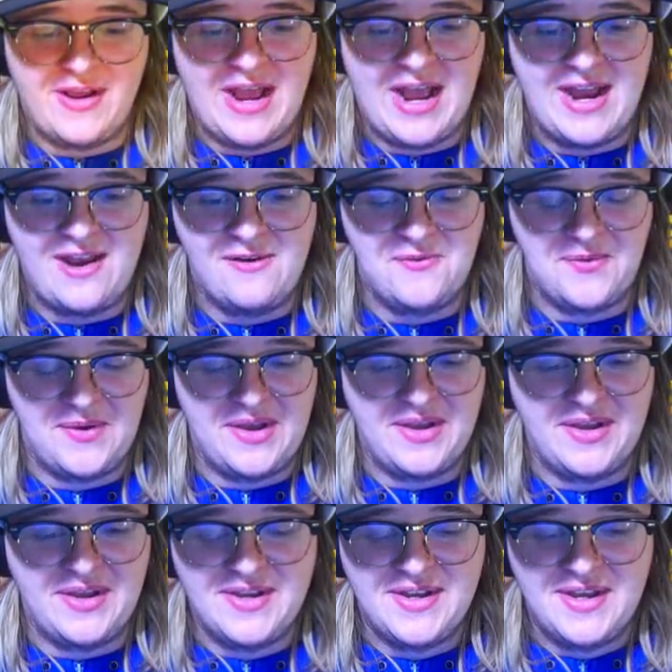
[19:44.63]
kind of,
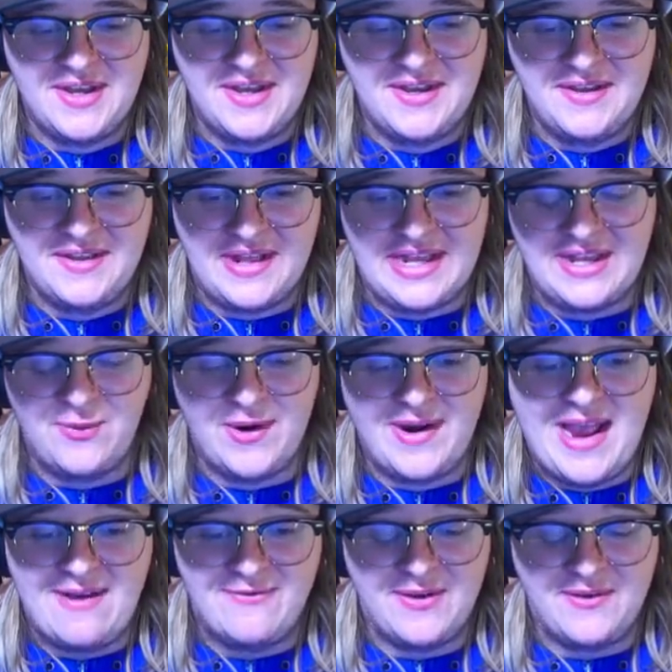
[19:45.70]
like where
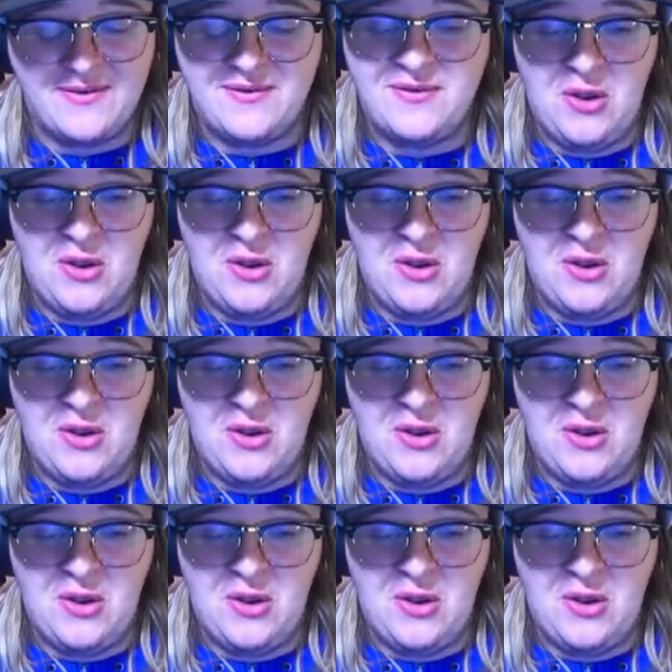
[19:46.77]
you have to